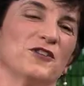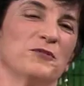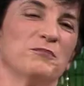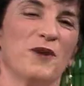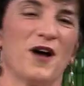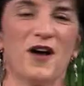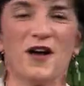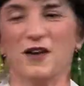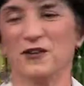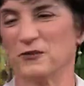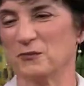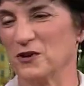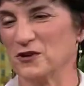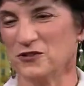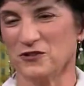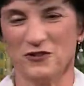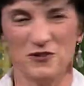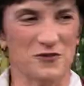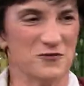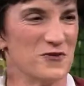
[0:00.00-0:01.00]
just buy as much
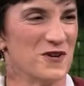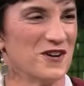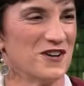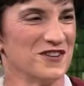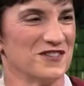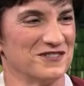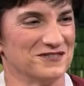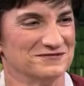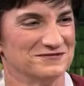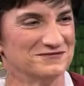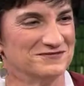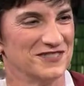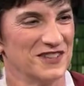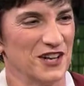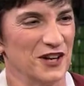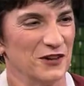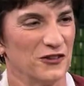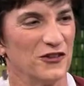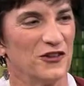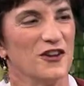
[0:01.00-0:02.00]
as you want. And, well,
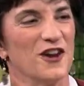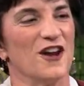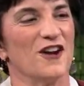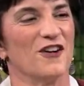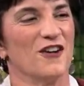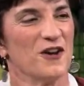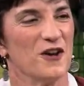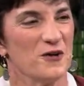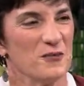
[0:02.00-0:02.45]
buy as much as